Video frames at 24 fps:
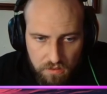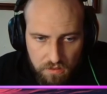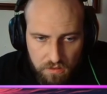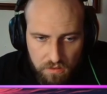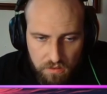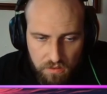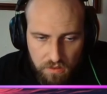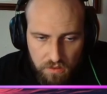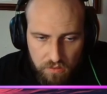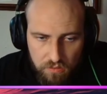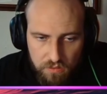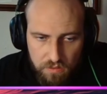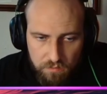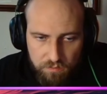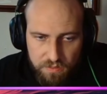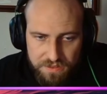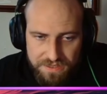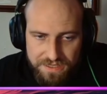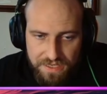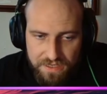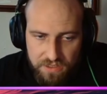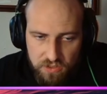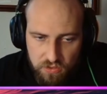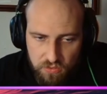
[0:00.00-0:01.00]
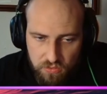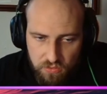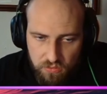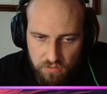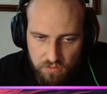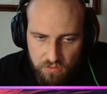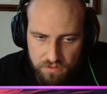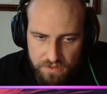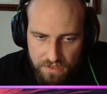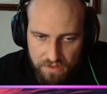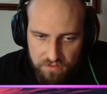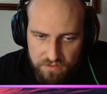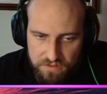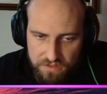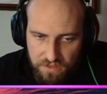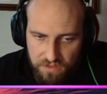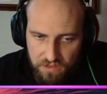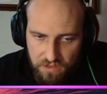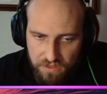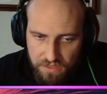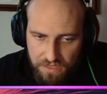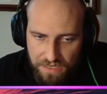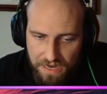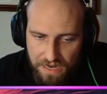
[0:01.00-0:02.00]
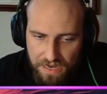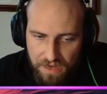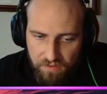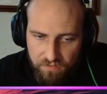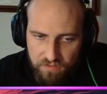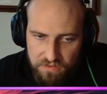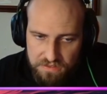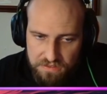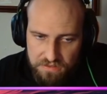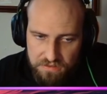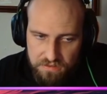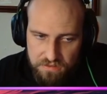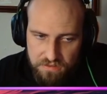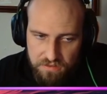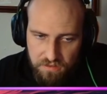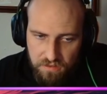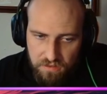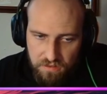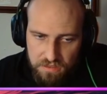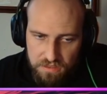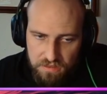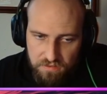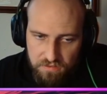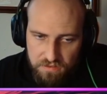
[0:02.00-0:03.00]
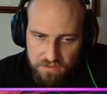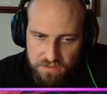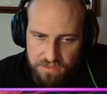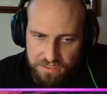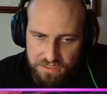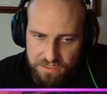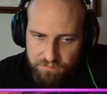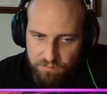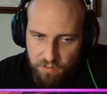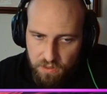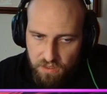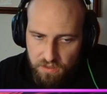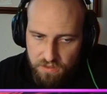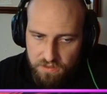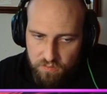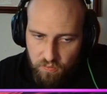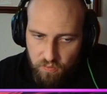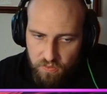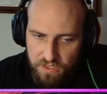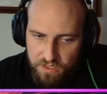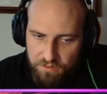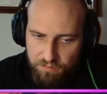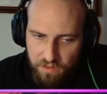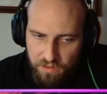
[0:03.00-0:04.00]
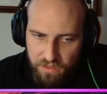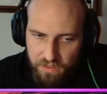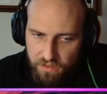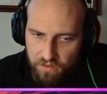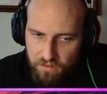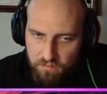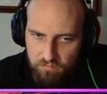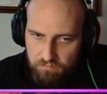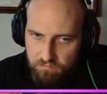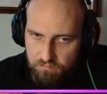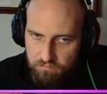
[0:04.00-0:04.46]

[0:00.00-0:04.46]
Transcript: the only potential downside you could have is this e6 pawn is weak, but like,